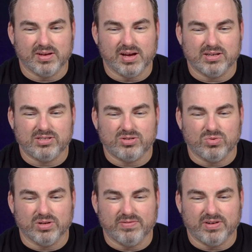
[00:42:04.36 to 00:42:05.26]
Yeah, it's
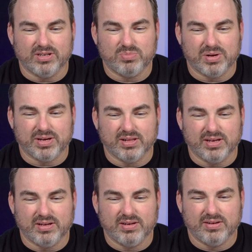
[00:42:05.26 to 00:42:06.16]
totally fun to
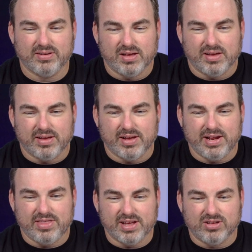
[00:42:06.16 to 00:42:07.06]
speculate.
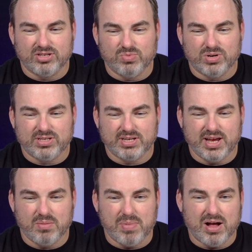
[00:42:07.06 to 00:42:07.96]
Anything else you want to
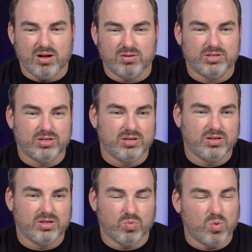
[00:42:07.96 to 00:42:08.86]
say about
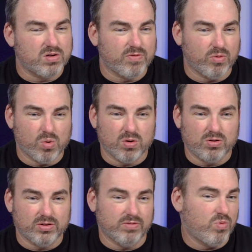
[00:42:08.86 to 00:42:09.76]
The Wonderful
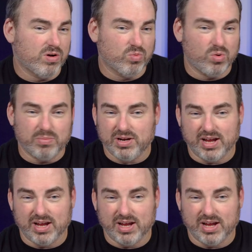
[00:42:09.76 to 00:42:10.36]
World of Wonder Woman